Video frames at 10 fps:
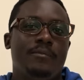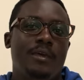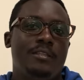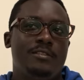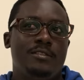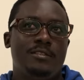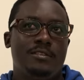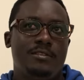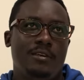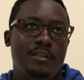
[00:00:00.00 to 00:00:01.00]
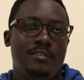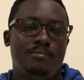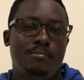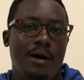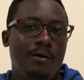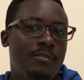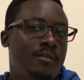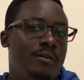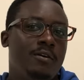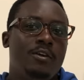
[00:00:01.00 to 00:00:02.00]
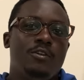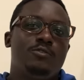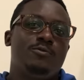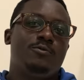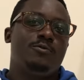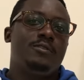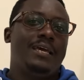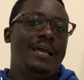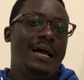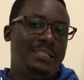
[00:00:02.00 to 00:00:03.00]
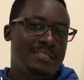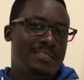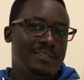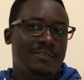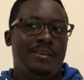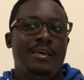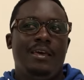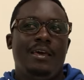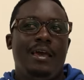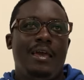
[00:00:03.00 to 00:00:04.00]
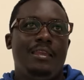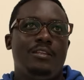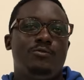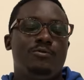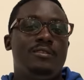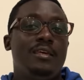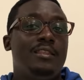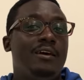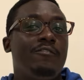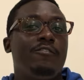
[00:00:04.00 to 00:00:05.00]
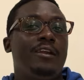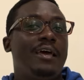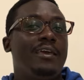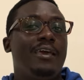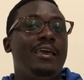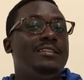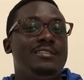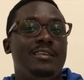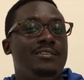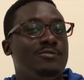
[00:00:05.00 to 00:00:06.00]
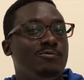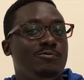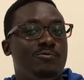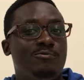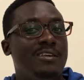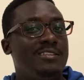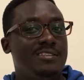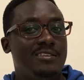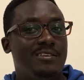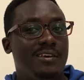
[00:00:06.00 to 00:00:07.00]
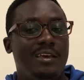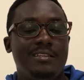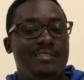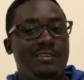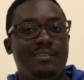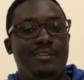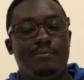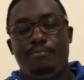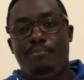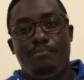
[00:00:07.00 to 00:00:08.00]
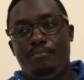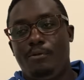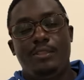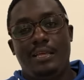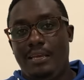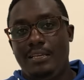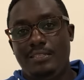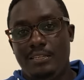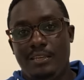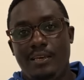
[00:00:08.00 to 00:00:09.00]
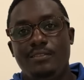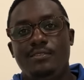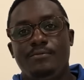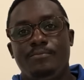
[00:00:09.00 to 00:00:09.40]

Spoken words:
its mouth to the gut, and it will stay there for like 18 to 20, 18, more than 18 days.